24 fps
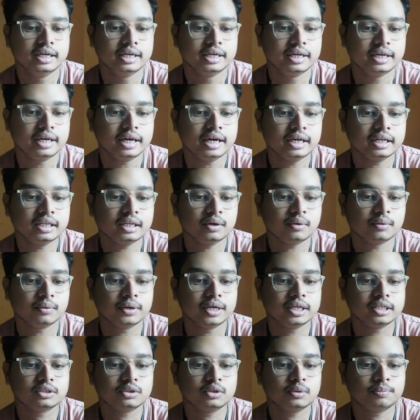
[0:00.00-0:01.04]
Here the
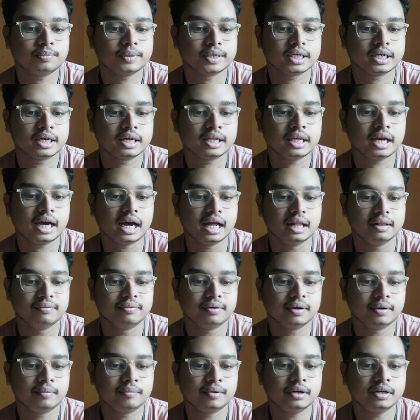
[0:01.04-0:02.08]
OH group present in the
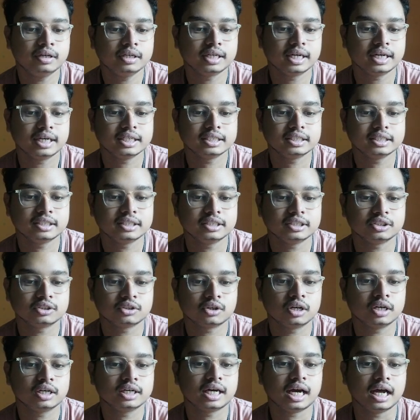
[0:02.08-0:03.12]
alpha bond, that is it is
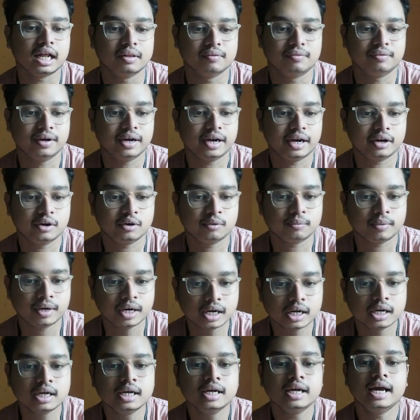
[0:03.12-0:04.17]
called the alpha anomer,